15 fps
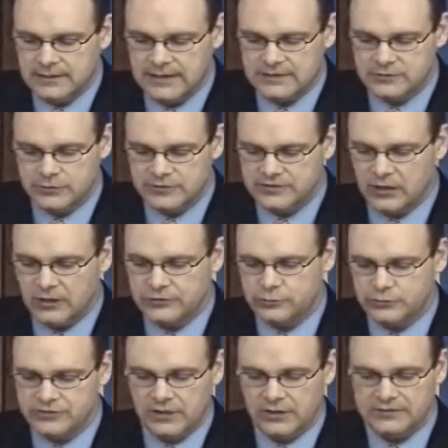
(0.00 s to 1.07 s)
As a
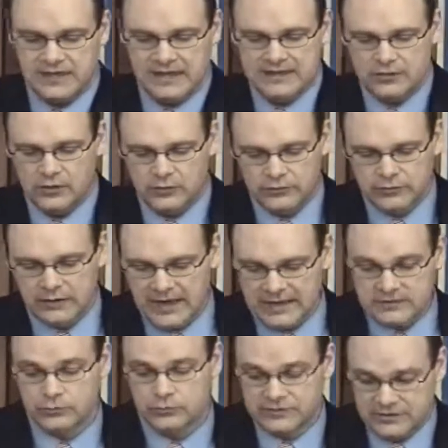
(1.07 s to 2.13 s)
result, Results has over
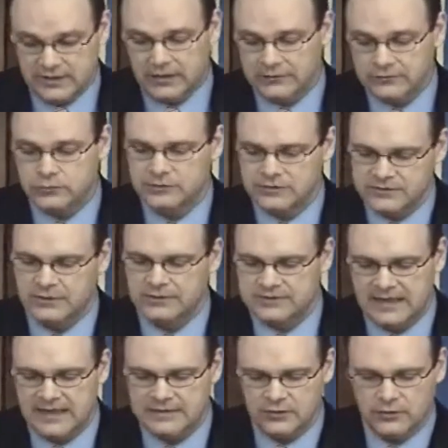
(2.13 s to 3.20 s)

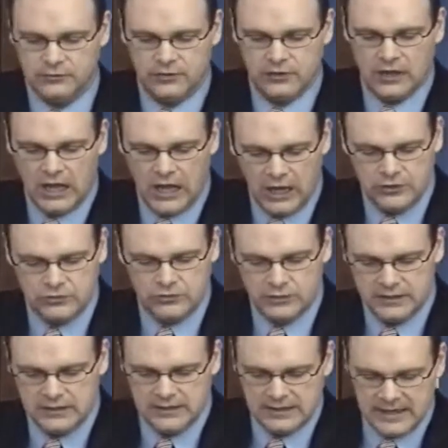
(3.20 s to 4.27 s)

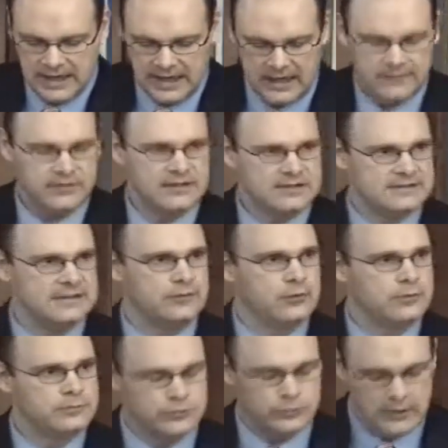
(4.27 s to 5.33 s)
100 advocacy
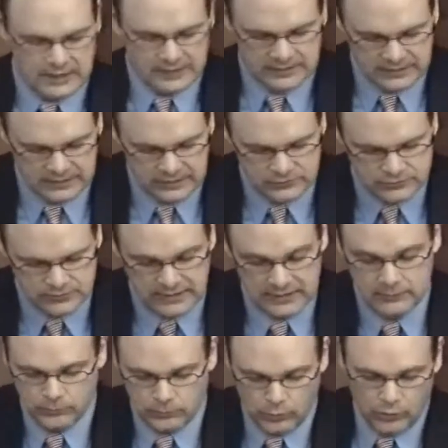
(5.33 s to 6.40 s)
groups around the country
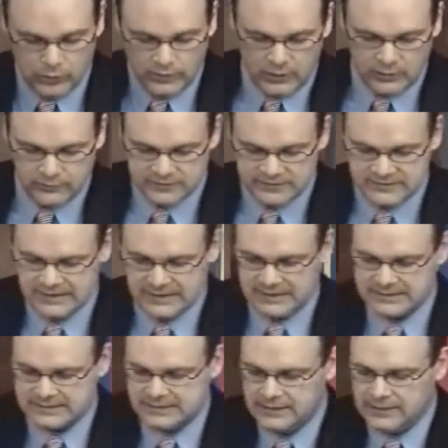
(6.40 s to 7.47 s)
and more
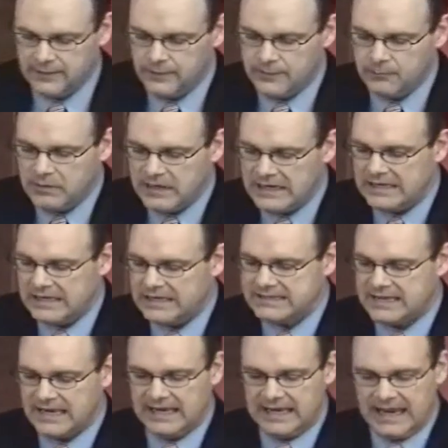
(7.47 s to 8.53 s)
overseas, meeting
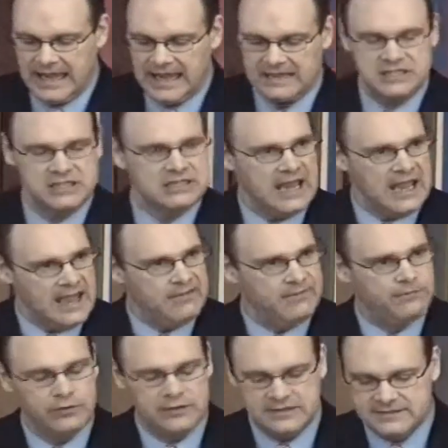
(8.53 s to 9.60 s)
and taking action
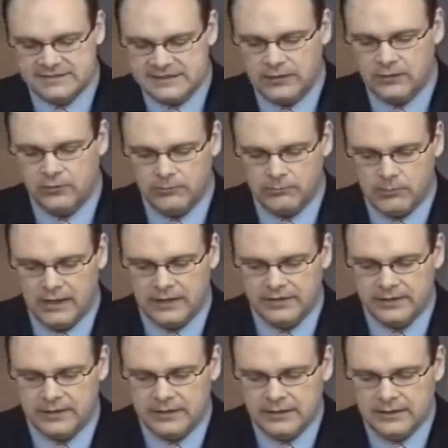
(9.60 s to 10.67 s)
every single
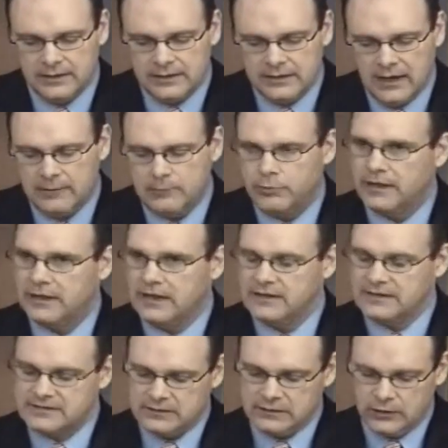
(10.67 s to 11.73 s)
month and
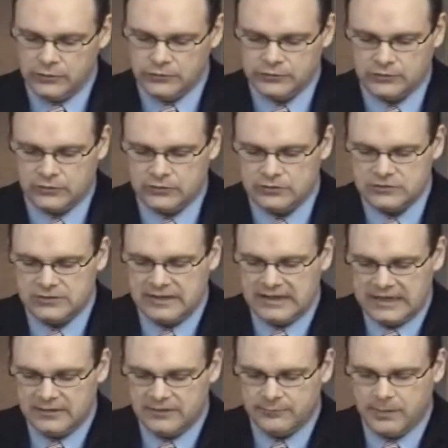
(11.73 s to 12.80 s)
bringing us closer to
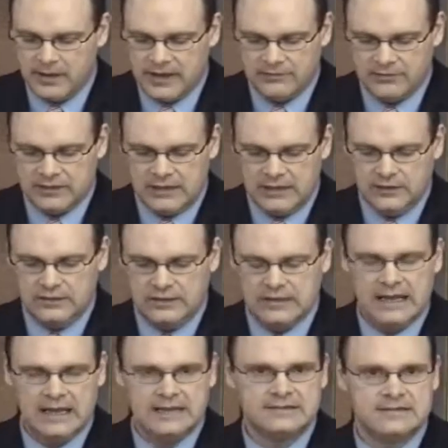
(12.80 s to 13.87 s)
the end of poverty here in the
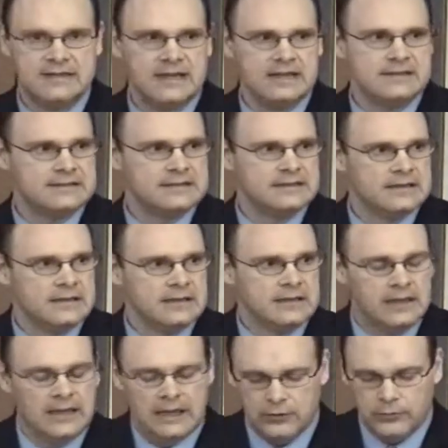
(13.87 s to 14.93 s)
United States
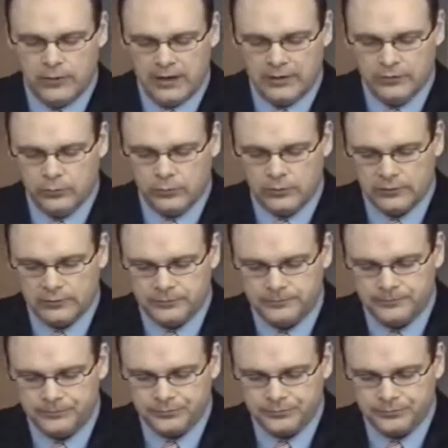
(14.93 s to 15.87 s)
and around the world.